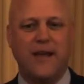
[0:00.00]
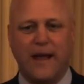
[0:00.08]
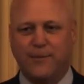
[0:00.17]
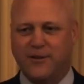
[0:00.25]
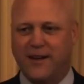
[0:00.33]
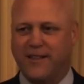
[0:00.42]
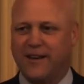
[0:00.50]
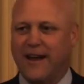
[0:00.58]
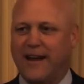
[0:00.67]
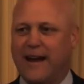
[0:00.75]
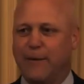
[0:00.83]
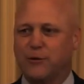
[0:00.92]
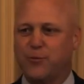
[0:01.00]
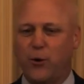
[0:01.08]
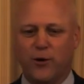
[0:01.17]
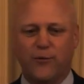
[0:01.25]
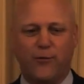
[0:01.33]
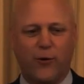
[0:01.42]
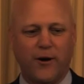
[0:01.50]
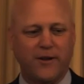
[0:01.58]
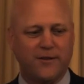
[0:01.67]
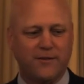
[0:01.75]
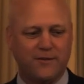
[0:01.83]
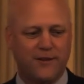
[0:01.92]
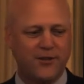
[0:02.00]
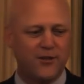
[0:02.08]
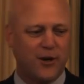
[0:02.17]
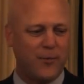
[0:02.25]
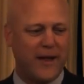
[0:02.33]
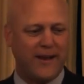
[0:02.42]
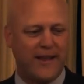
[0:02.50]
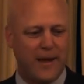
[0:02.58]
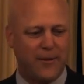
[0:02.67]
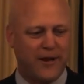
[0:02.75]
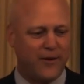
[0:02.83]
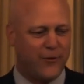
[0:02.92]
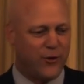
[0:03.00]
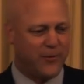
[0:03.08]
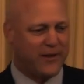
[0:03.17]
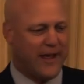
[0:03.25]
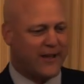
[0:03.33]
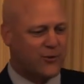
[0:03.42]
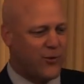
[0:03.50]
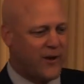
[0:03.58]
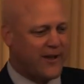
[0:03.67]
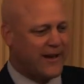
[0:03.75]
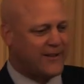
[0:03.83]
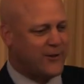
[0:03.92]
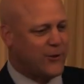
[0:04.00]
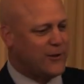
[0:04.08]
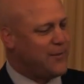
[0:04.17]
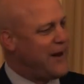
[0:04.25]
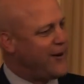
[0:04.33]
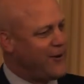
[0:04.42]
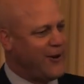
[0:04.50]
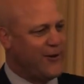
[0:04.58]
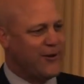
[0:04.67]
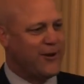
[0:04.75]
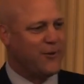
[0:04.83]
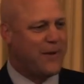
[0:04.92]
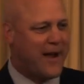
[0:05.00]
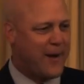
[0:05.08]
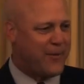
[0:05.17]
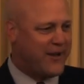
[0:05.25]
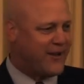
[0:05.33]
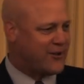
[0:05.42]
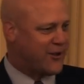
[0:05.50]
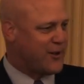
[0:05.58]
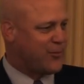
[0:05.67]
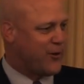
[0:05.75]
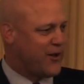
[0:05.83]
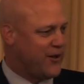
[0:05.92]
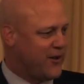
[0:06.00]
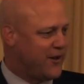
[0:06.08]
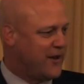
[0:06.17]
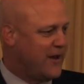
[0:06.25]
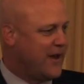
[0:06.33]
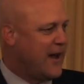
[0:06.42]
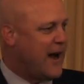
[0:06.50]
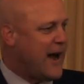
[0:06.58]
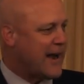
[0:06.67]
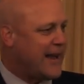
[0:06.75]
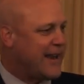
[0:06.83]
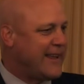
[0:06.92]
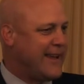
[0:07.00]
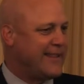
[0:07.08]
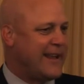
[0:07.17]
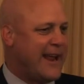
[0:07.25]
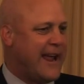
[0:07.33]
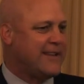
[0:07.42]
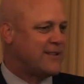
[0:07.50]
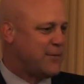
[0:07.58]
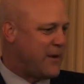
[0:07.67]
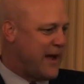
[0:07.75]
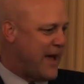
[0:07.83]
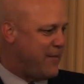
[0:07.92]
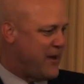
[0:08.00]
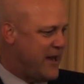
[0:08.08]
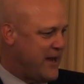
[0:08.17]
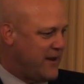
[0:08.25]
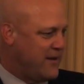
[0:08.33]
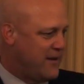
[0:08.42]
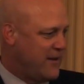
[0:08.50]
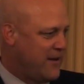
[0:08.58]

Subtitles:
games the other night, and I was pulling for you. This young man came and interviewed me last week, and I told him, I don't know, the Miami Heat's looking pretty good. I got a kid that hates the Miami Heat.